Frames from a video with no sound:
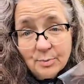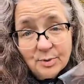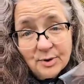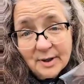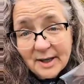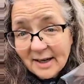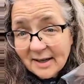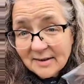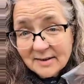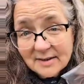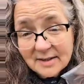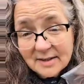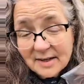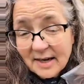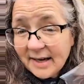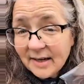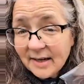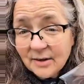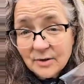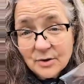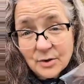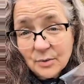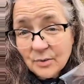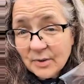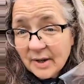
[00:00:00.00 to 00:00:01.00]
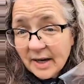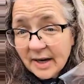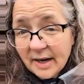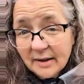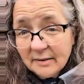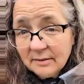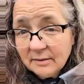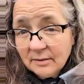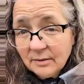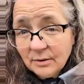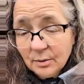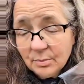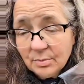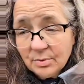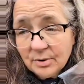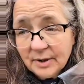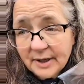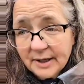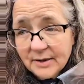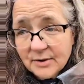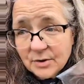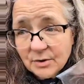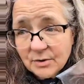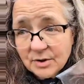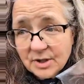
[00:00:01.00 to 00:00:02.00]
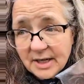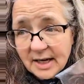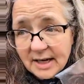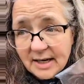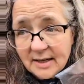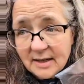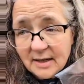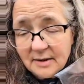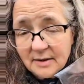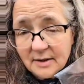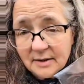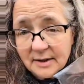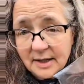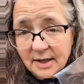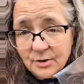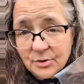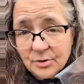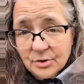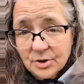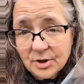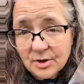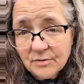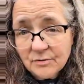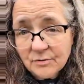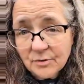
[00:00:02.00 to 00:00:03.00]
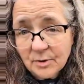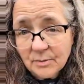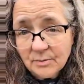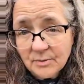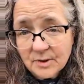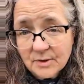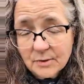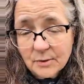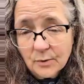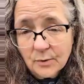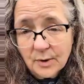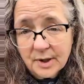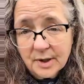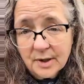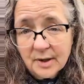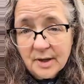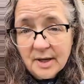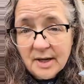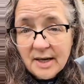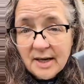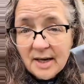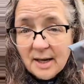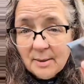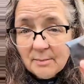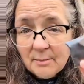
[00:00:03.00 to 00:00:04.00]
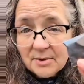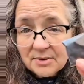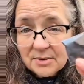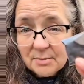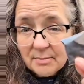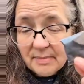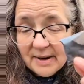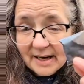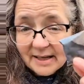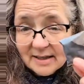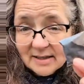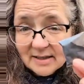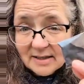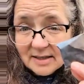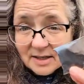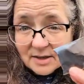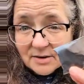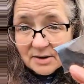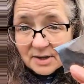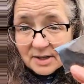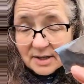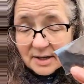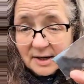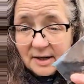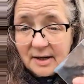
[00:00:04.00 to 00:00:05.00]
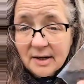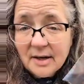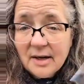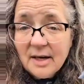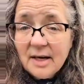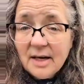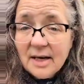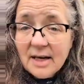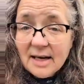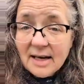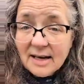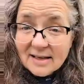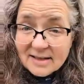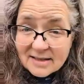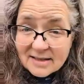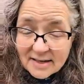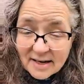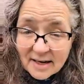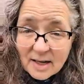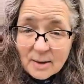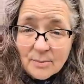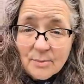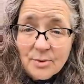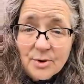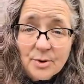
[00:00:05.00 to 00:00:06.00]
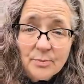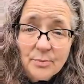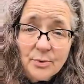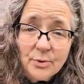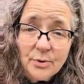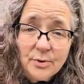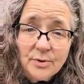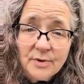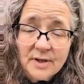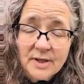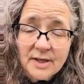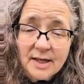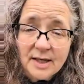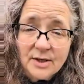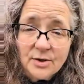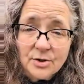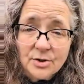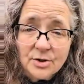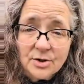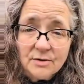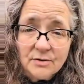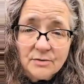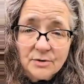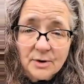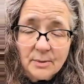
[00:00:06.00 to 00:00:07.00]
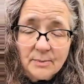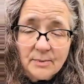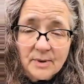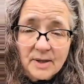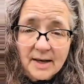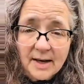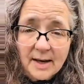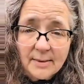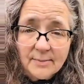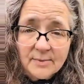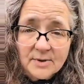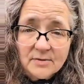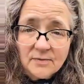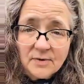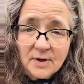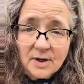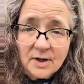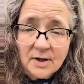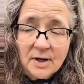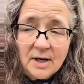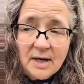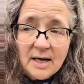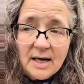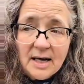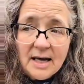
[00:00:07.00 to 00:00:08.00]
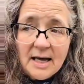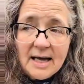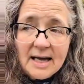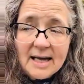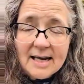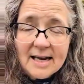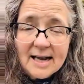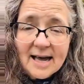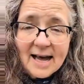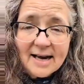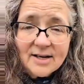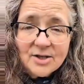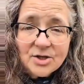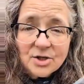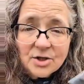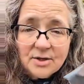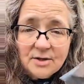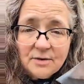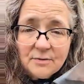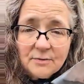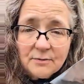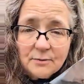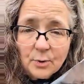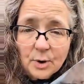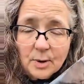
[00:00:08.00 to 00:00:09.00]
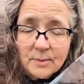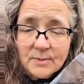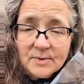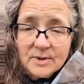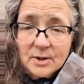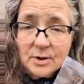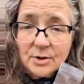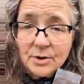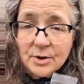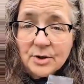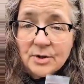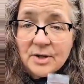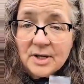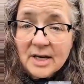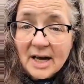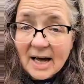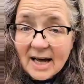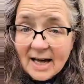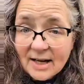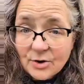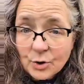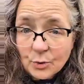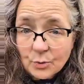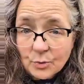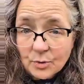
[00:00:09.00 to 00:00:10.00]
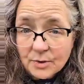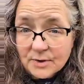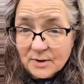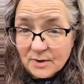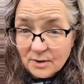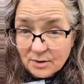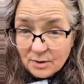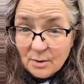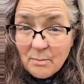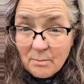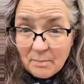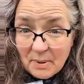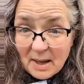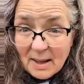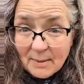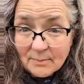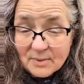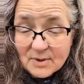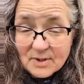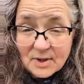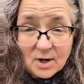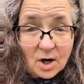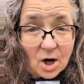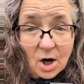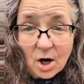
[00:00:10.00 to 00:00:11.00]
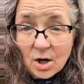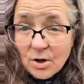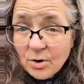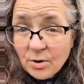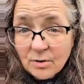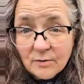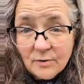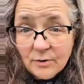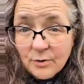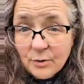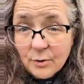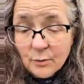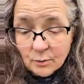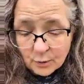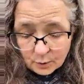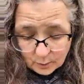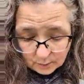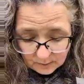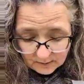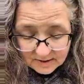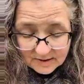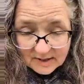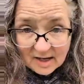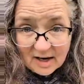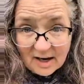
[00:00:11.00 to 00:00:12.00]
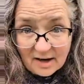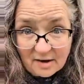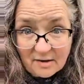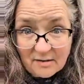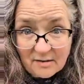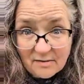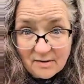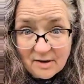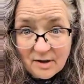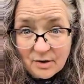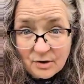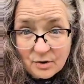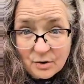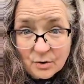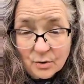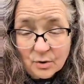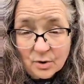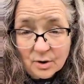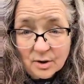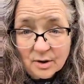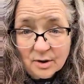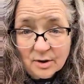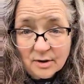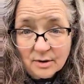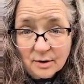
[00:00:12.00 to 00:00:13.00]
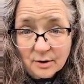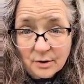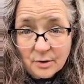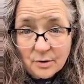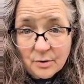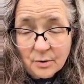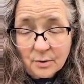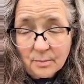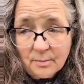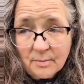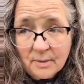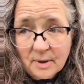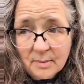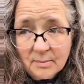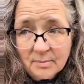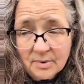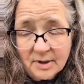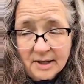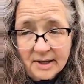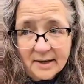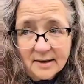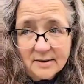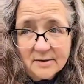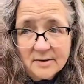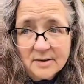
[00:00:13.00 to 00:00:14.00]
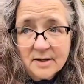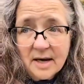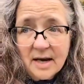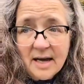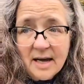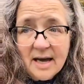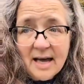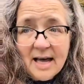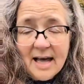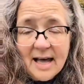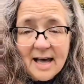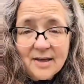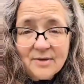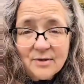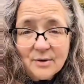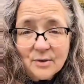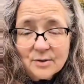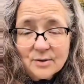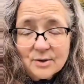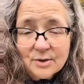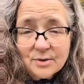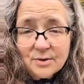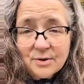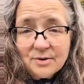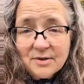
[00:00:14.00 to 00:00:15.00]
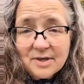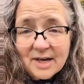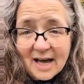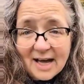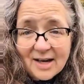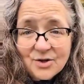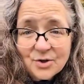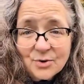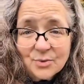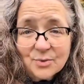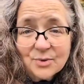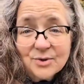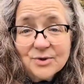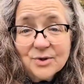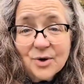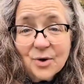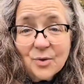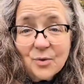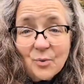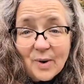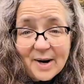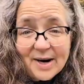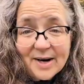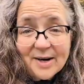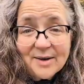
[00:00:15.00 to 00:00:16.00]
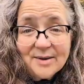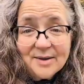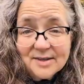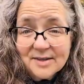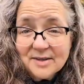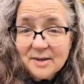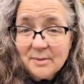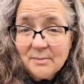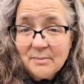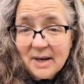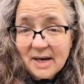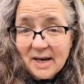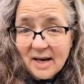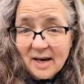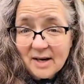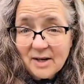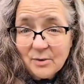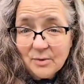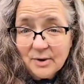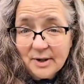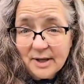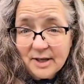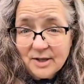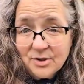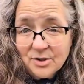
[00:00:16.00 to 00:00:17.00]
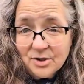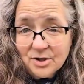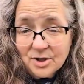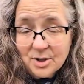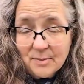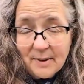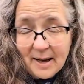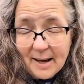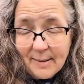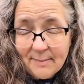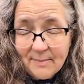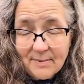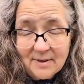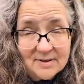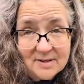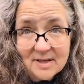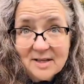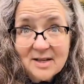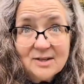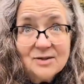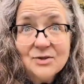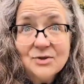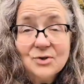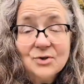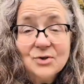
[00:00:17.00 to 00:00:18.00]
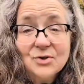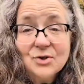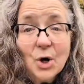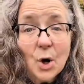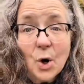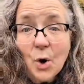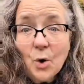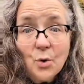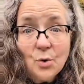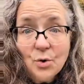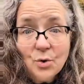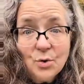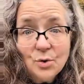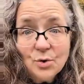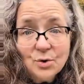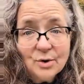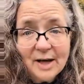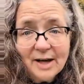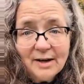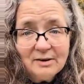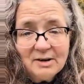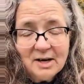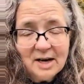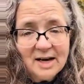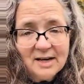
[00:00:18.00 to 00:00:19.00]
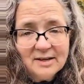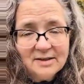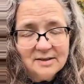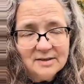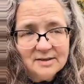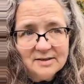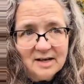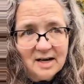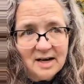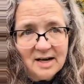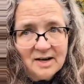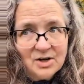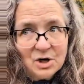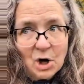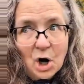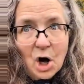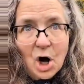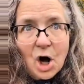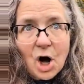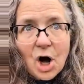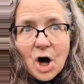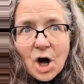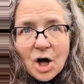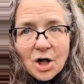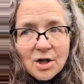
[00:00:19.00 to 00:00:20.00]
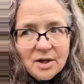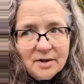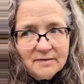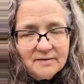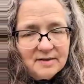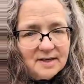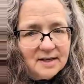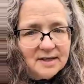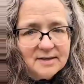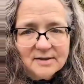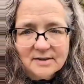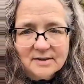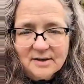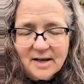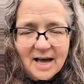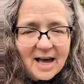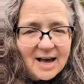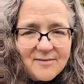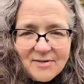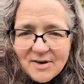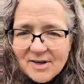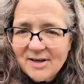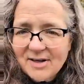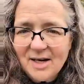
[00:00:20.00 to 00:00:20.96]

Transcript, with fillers: Your plants can't do that. Your plants are taking the nitrogen from the soil, but the bacteria is able to pull the nitrogen from the atmosphere. It actually forms little nodules, little bumps all over the roots of your legume plants. And those little nodules are where the symbiotic relationship happens. And it's so cool how God designed all of this.